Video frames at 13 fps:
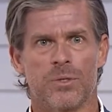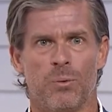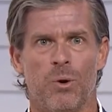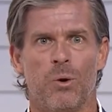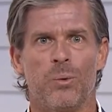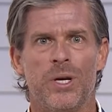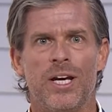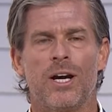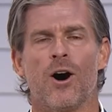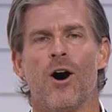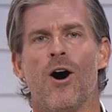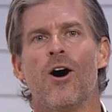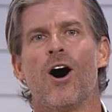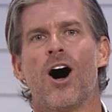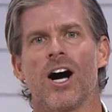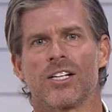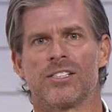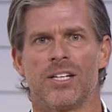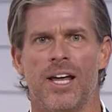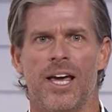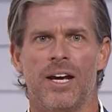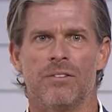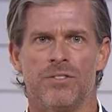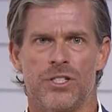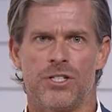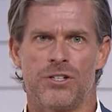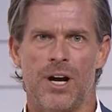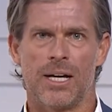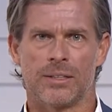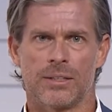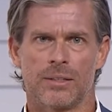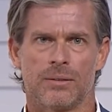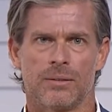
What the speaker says: what we call oxidative stress.